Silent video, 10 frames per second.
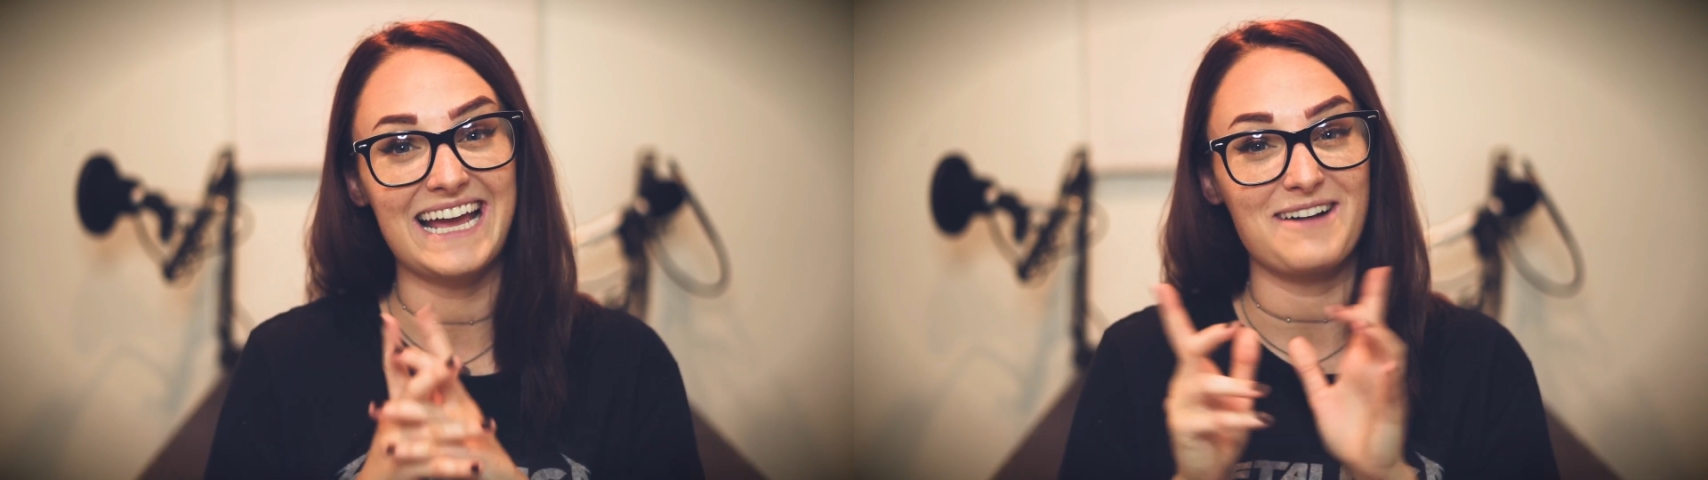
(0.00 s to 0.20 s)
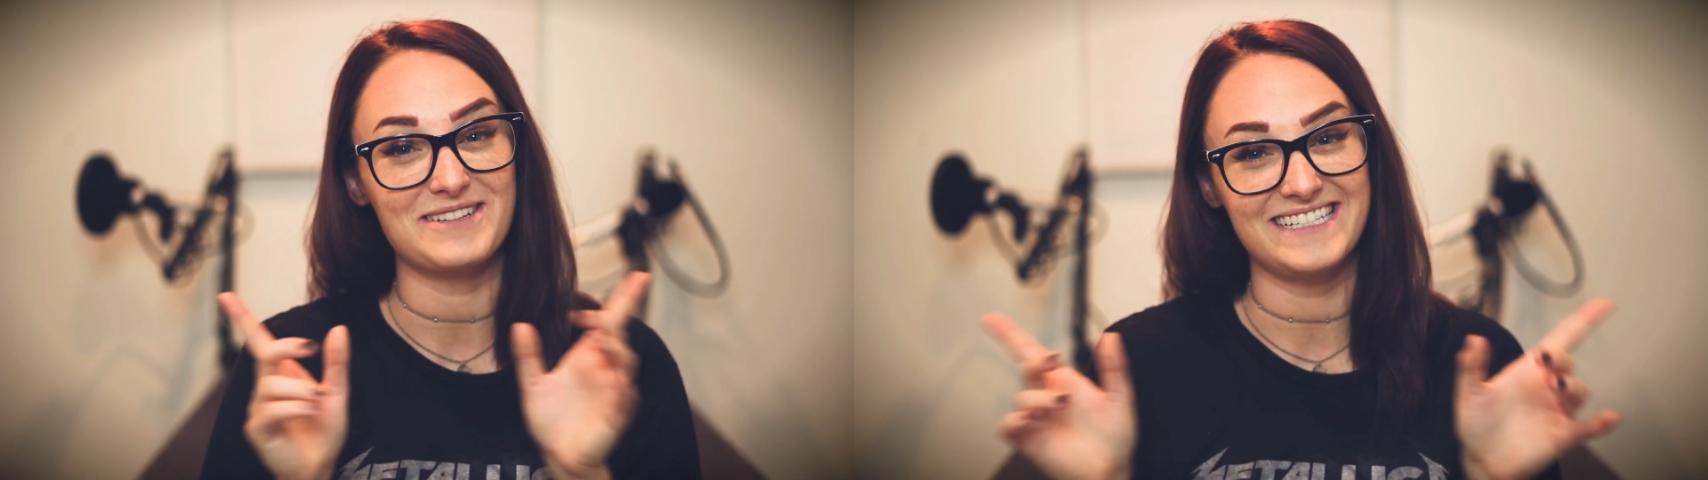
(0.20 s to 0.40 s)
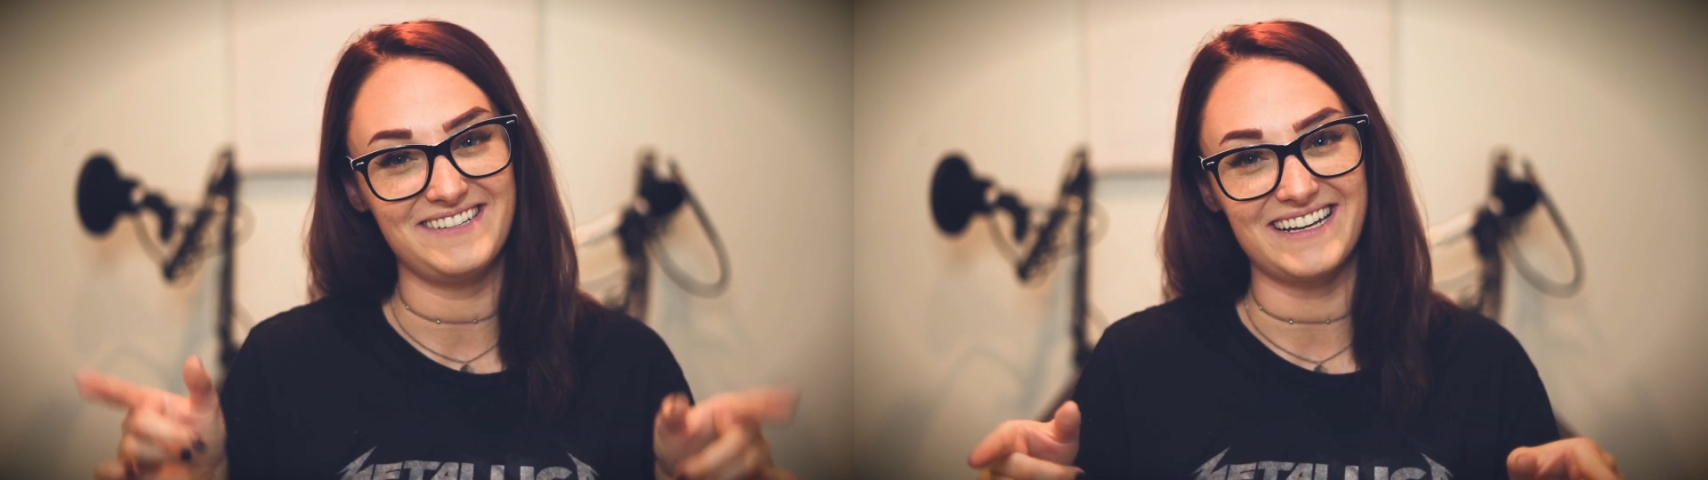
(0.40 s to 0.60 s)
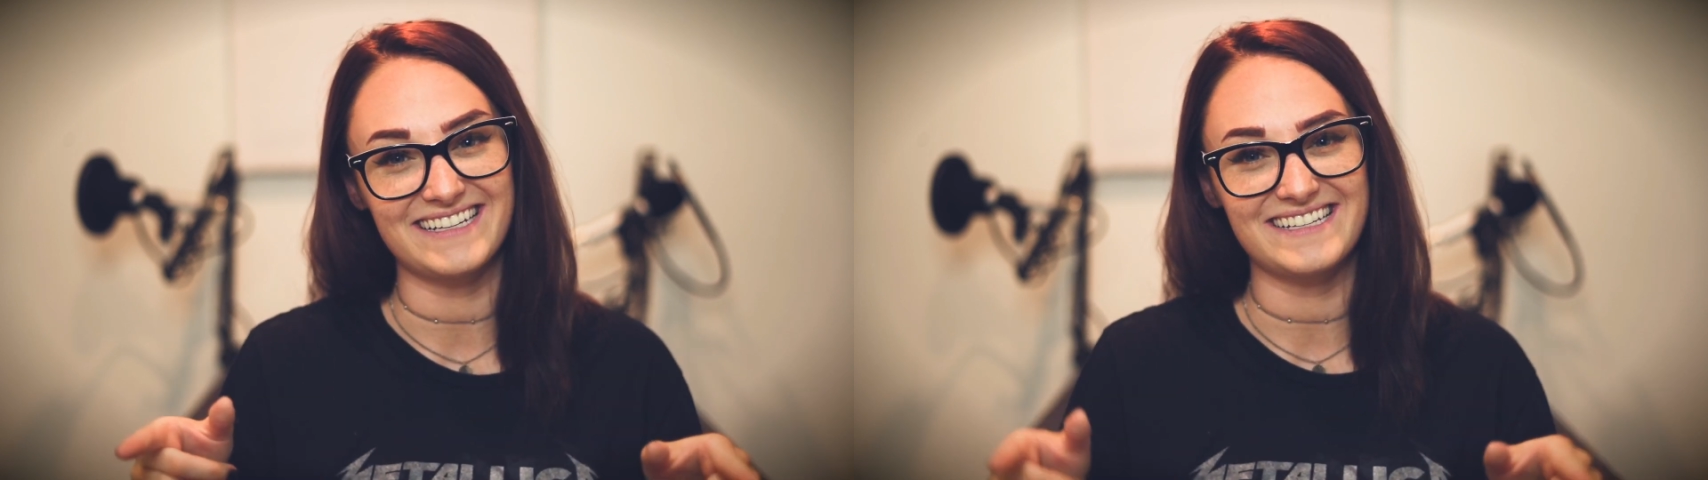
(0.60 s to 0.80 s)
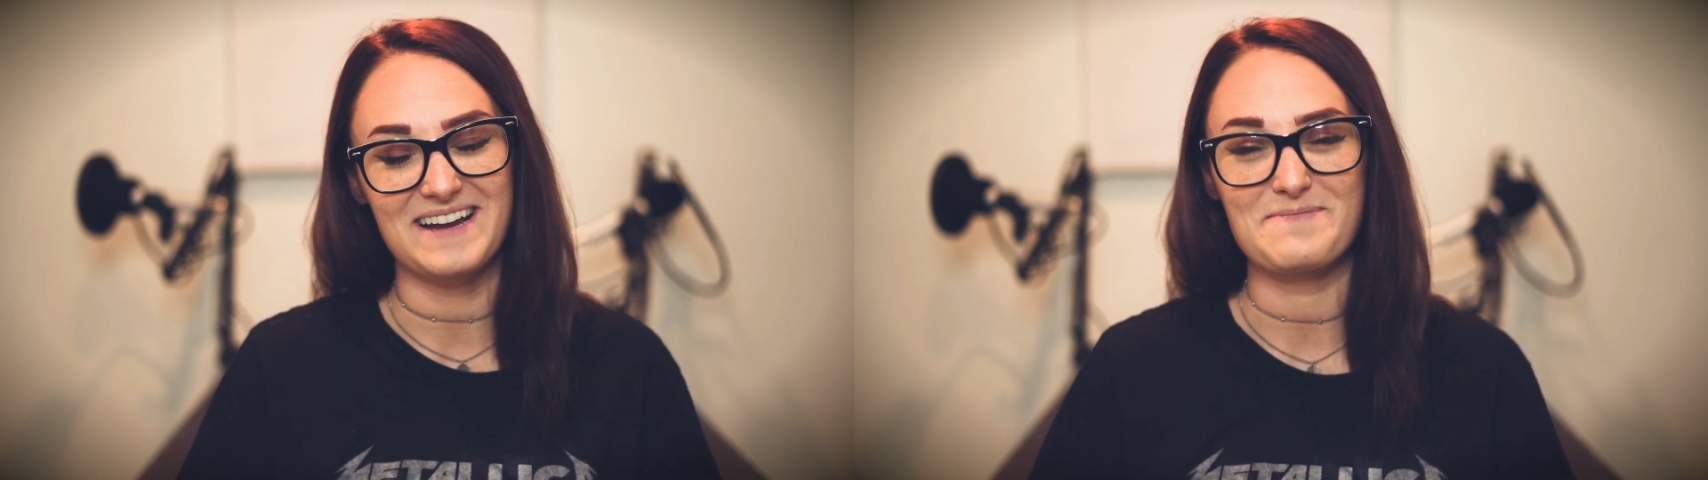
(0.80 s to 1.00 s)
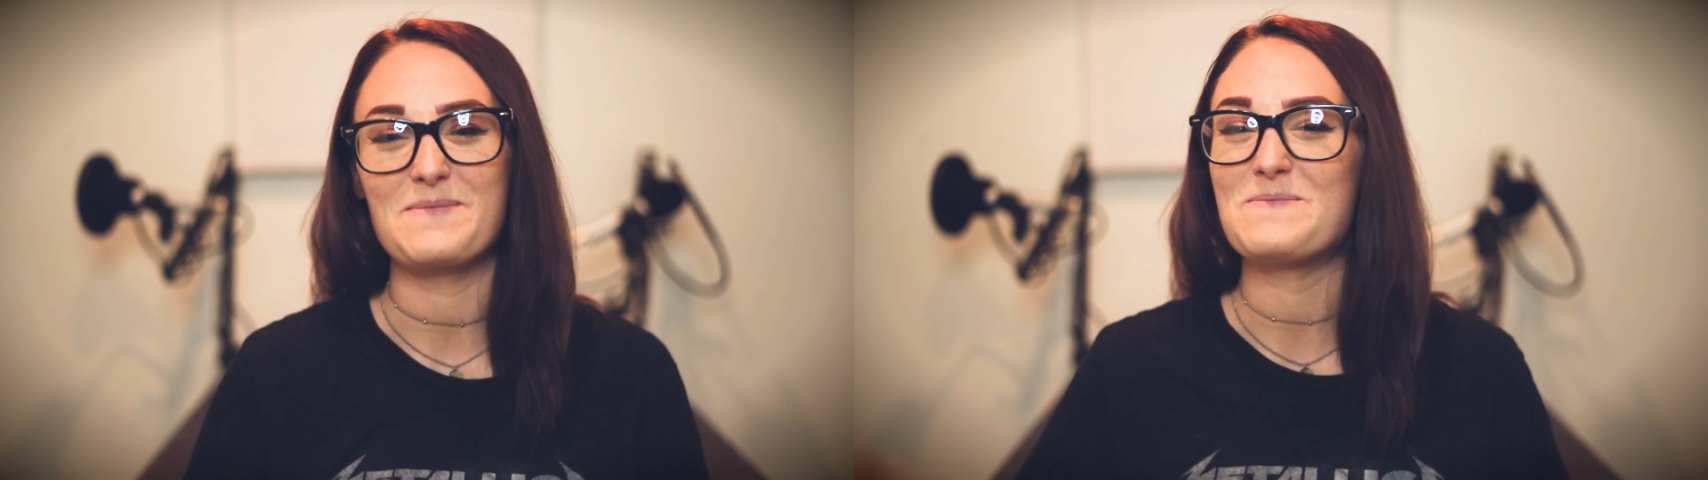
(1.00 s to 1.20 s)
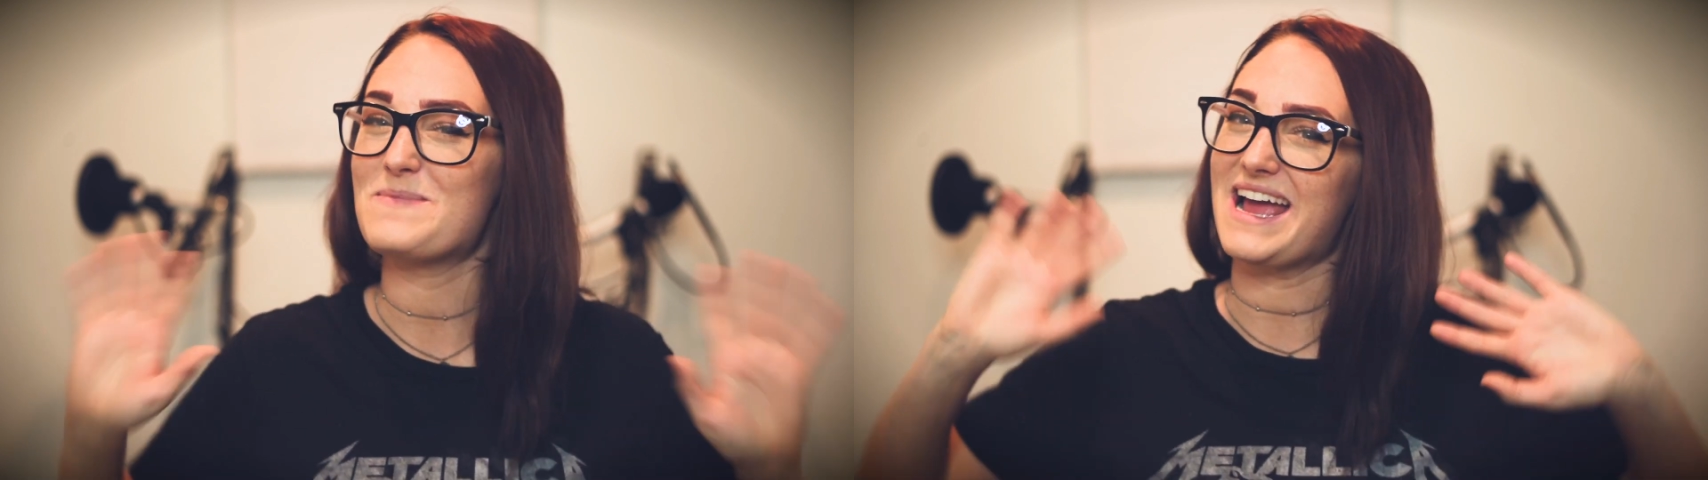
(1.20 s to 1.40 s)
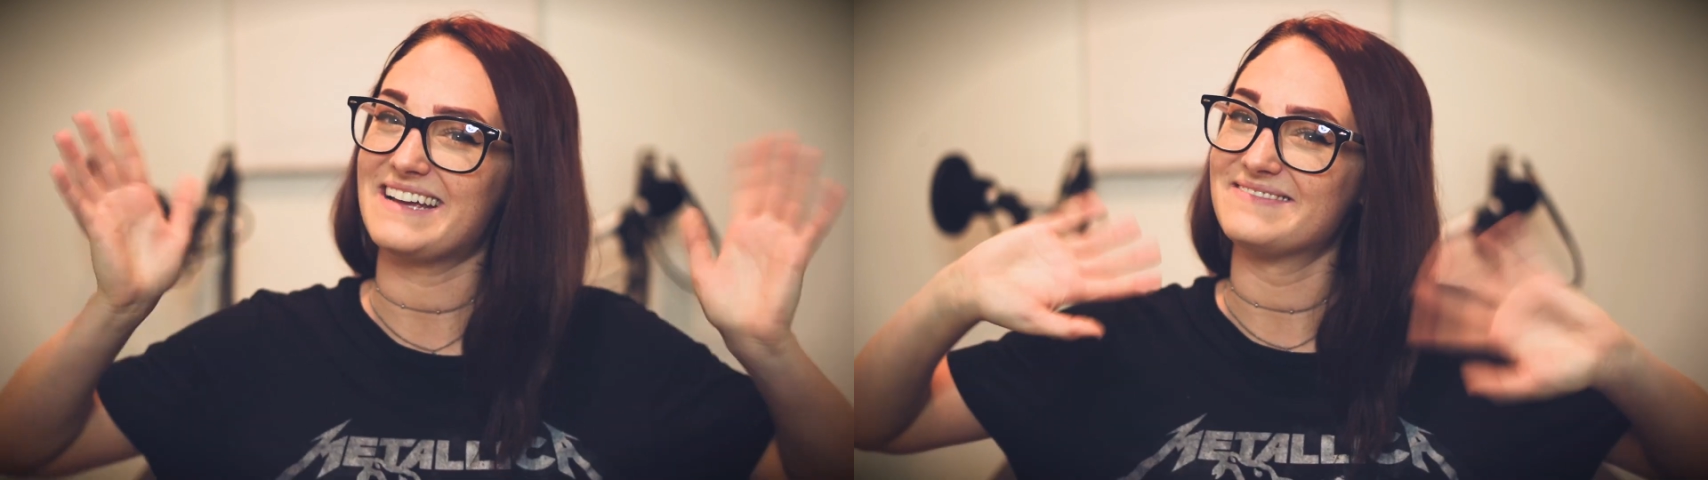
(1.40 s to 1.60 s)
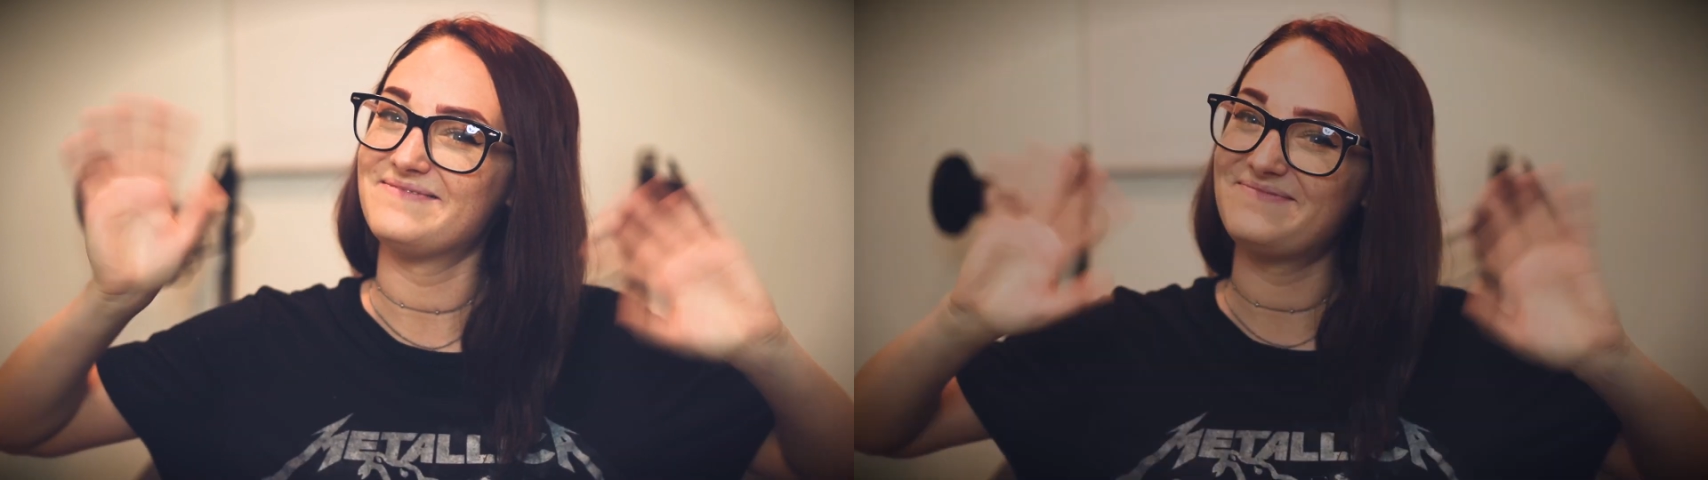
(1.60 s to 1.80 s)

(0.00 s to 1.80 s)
I will see you next time. Bye.